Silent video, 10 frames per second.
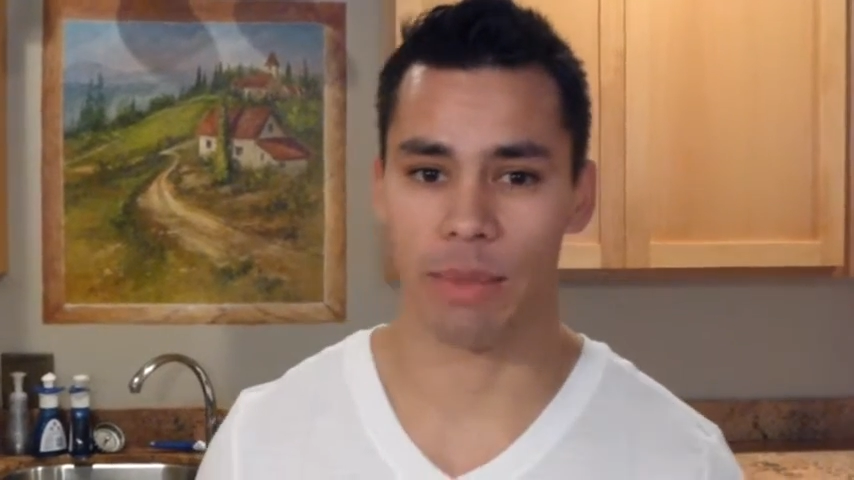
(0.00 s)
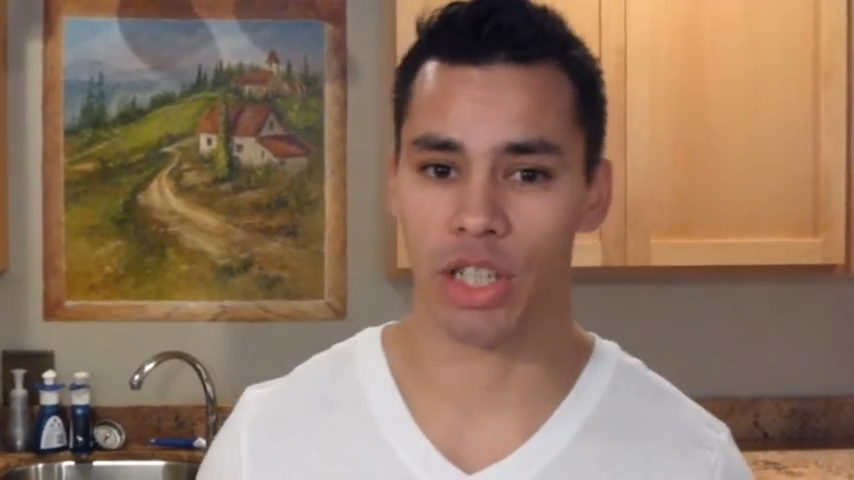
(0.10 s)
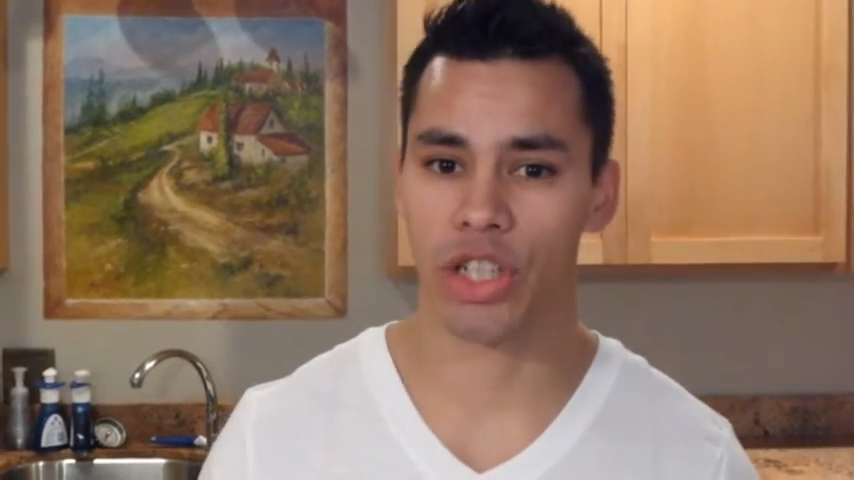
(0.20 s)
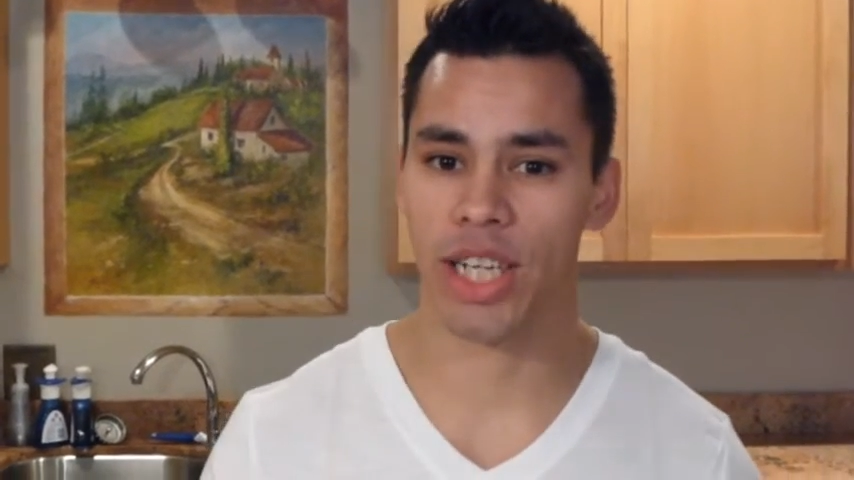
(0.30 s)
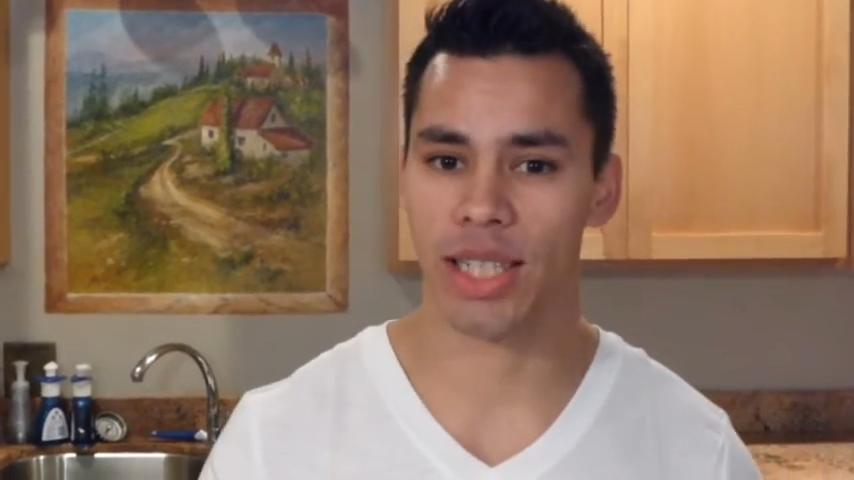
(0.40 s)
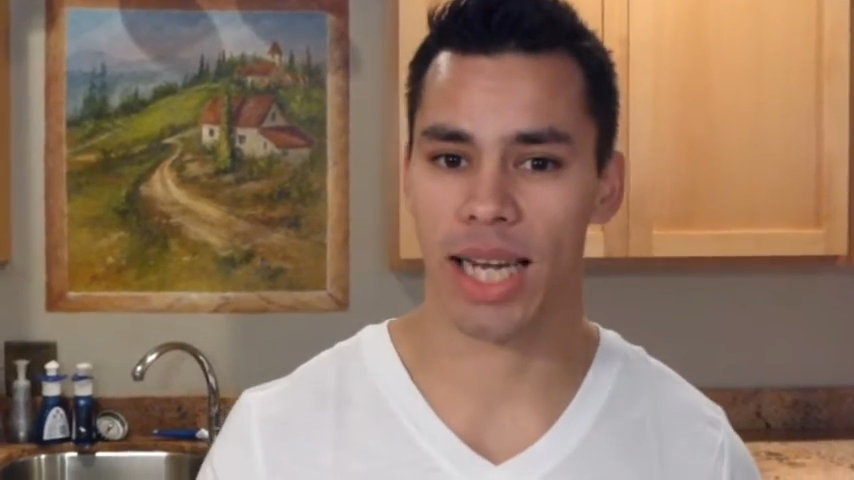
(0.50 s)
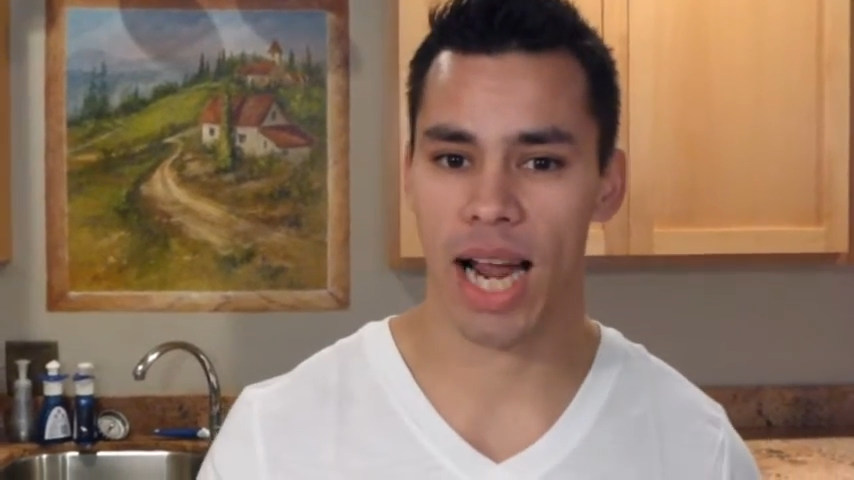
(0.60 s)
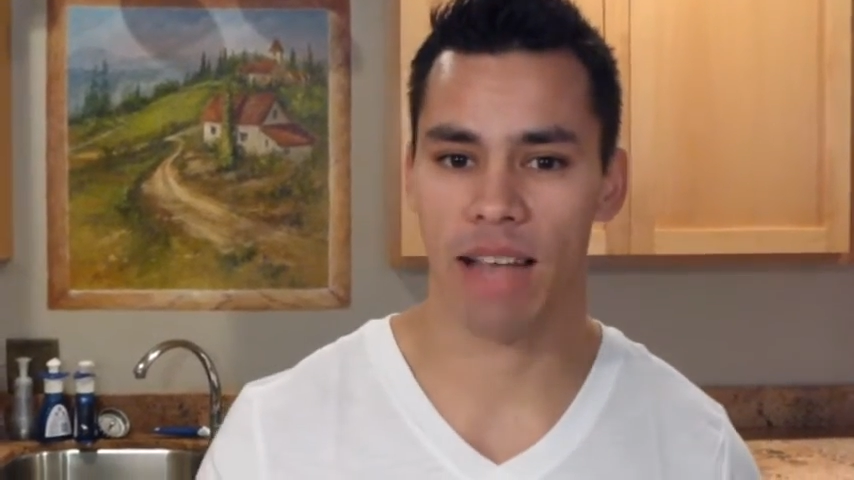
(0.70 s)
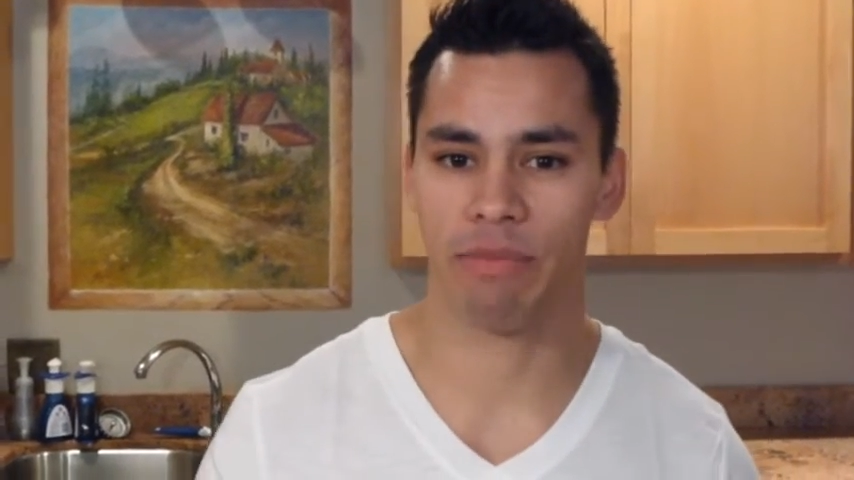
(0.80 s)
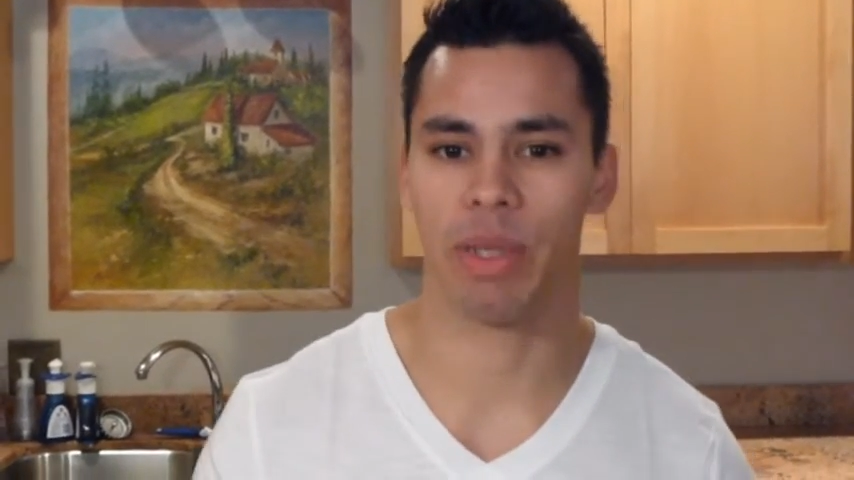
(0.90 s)
I'm going to chase that
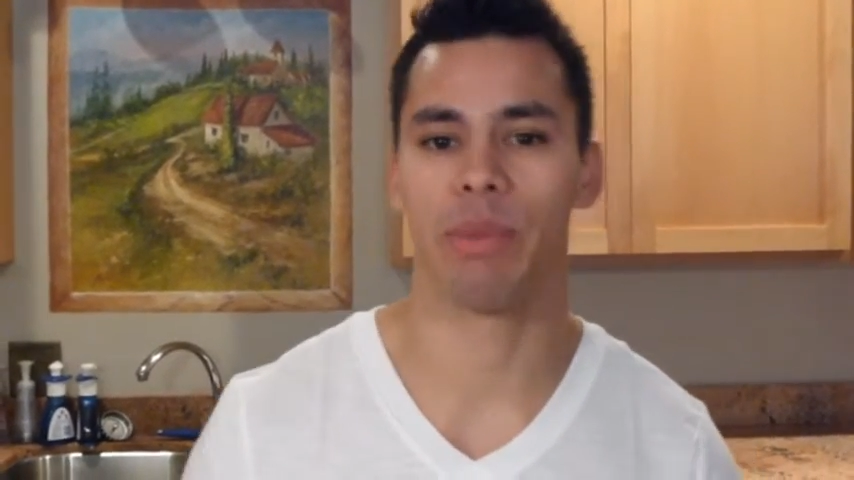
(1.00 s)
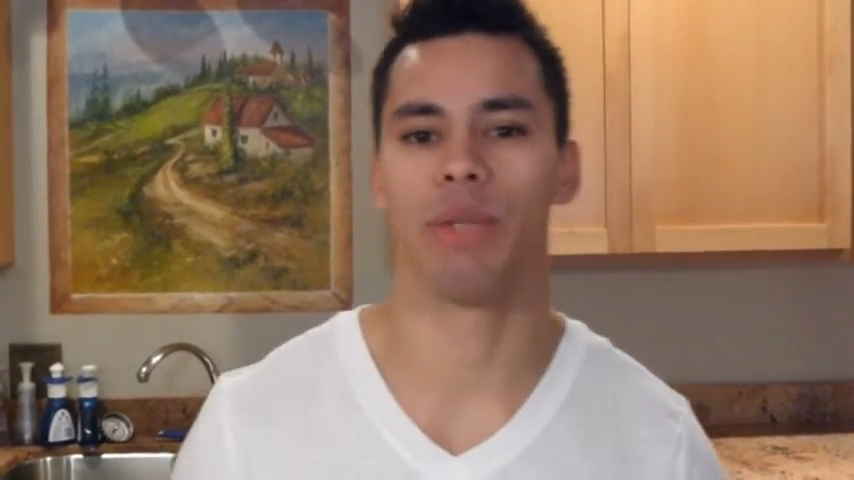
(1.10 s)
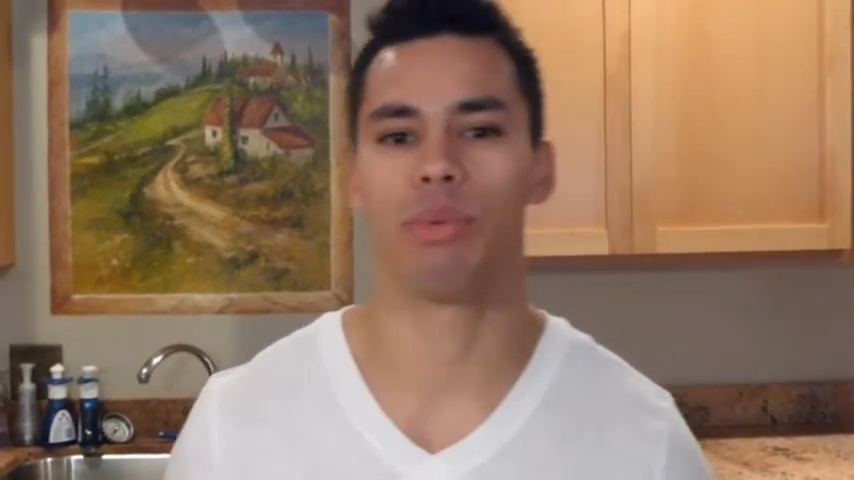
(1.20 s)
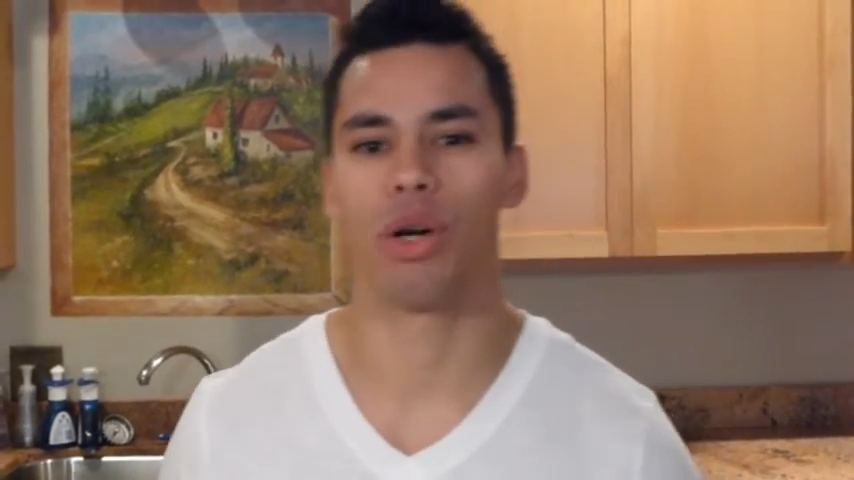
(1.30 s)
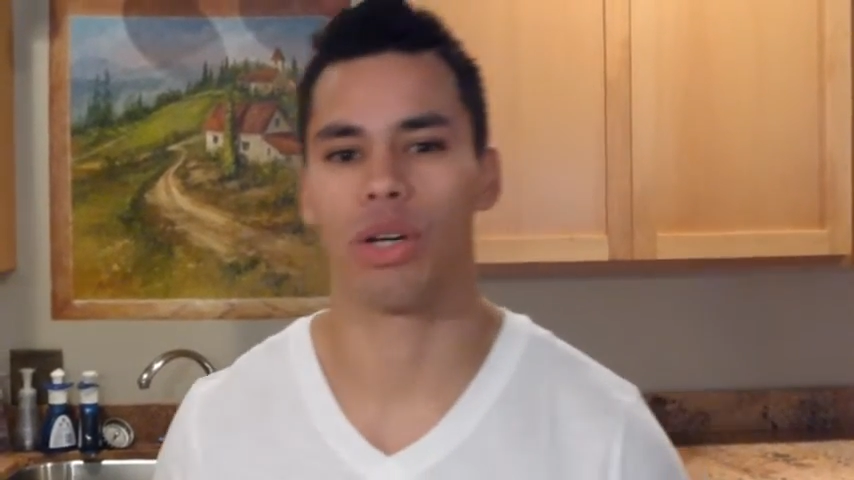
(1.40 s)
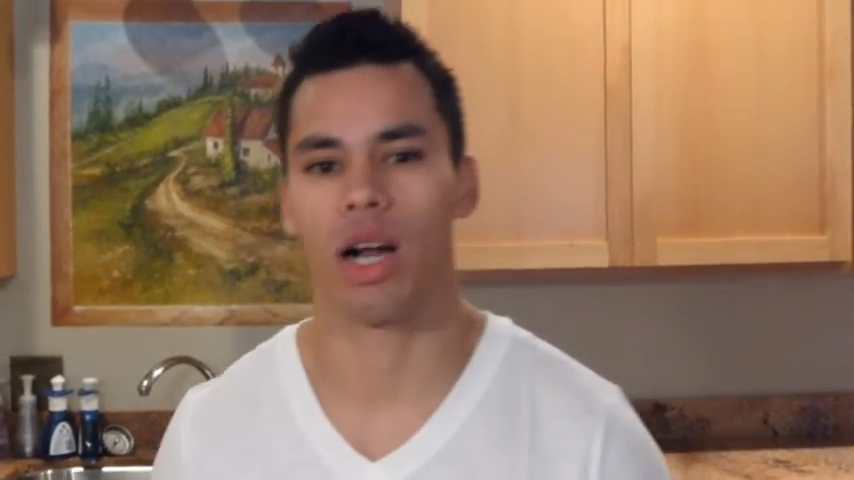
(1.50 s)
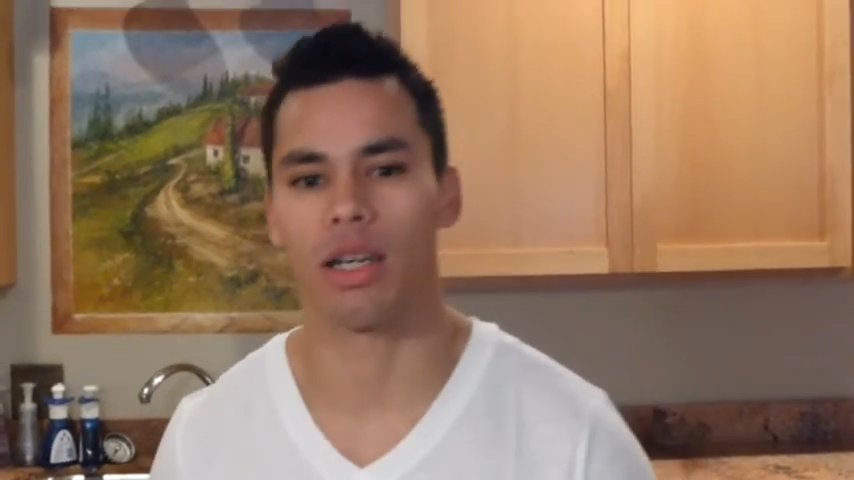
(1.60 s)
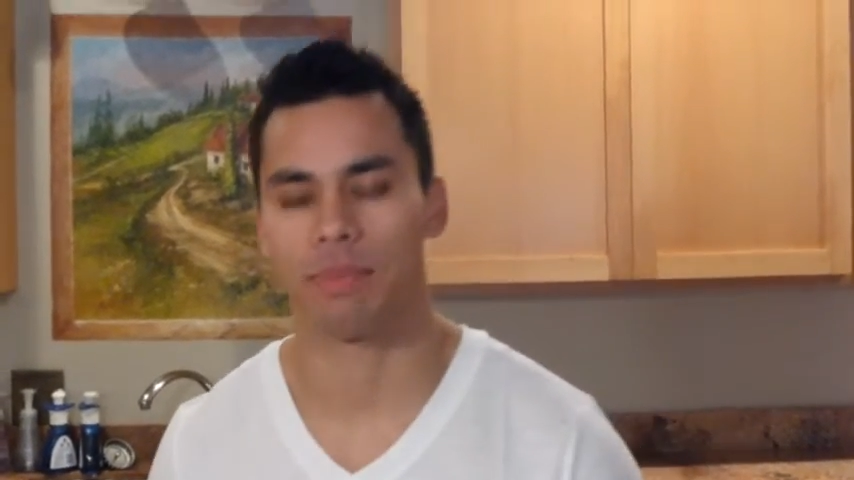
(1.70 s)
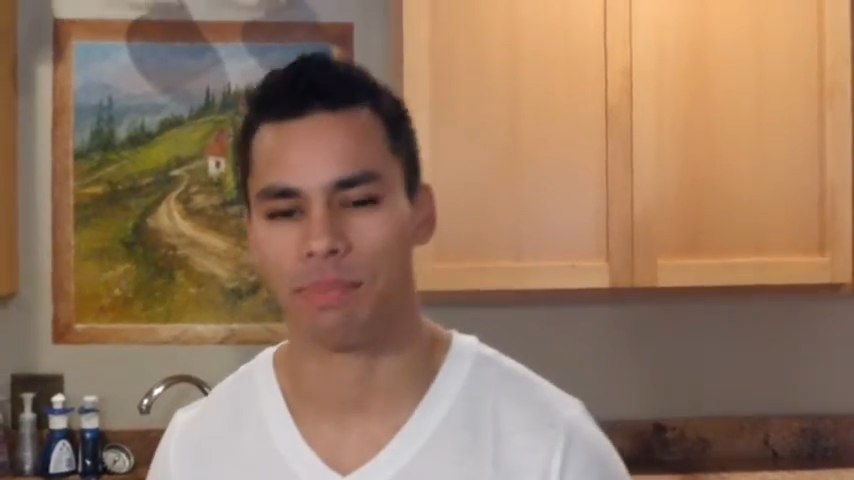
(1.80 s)
IFBB Pro card.